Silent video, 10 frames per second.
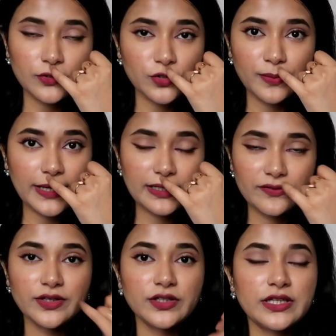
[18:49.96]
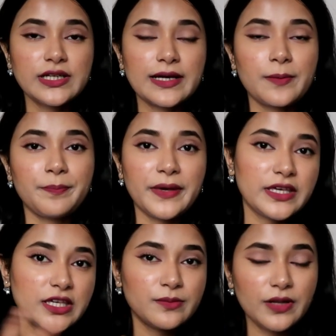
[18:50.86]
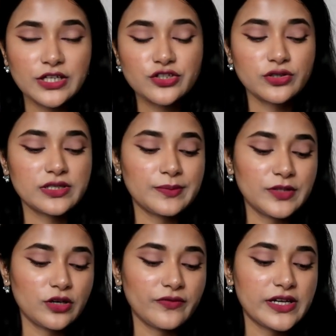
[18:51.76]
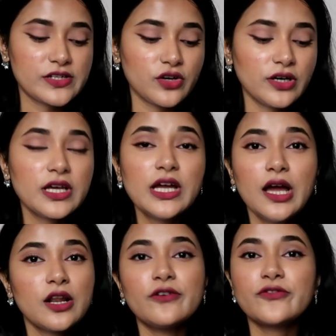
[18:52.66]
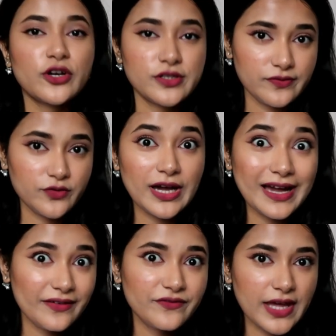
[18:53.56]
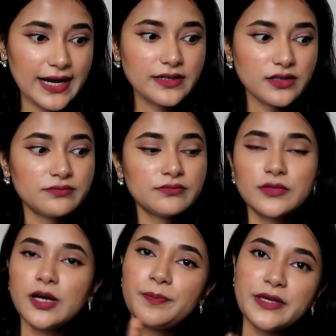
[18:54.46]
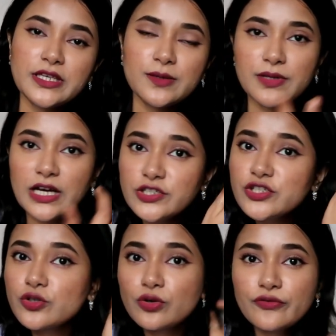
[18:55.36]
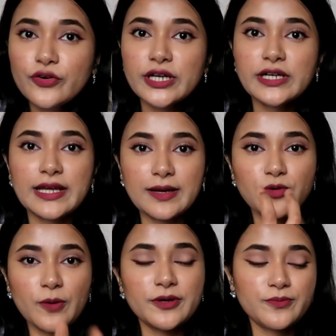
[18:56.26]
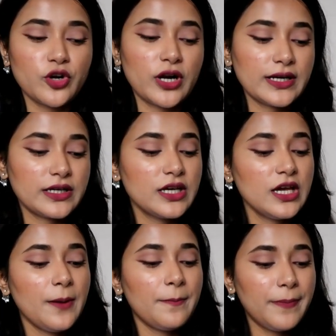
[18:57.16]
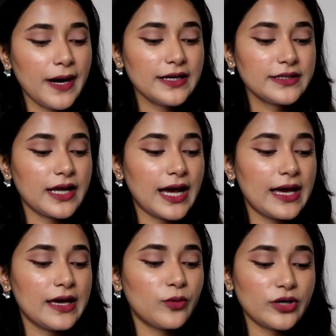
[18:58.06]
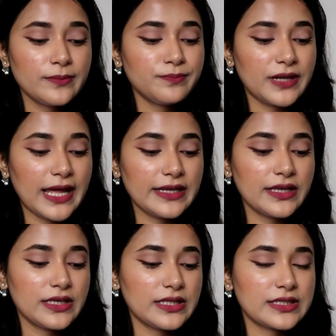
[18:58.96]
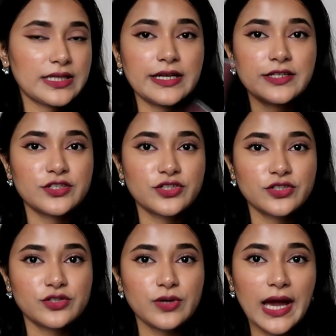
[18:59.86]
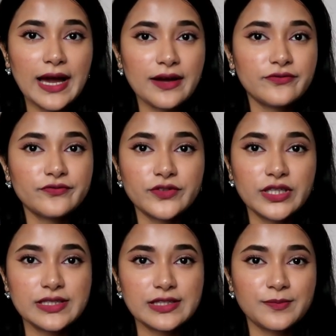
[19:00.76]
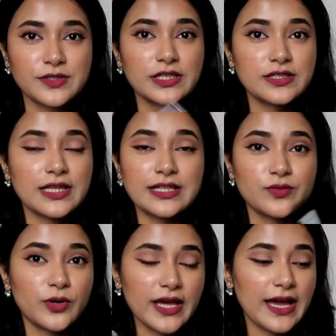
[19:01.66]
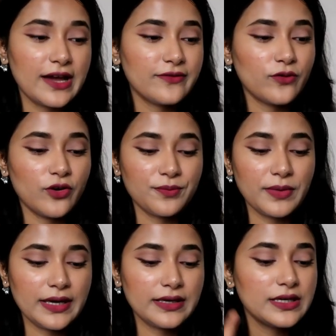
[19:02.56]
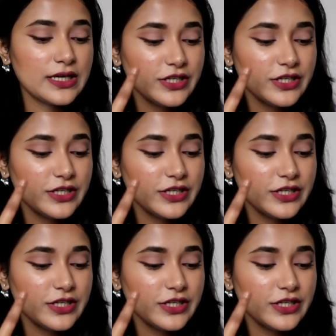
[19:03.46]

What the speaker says: you might even need like a pinky blush or something of that sort. Now of course, if you have that, a pinky blush, go for it, like a proper product. But what I'm planning instead is just to have these lipsticks. That's what I have on my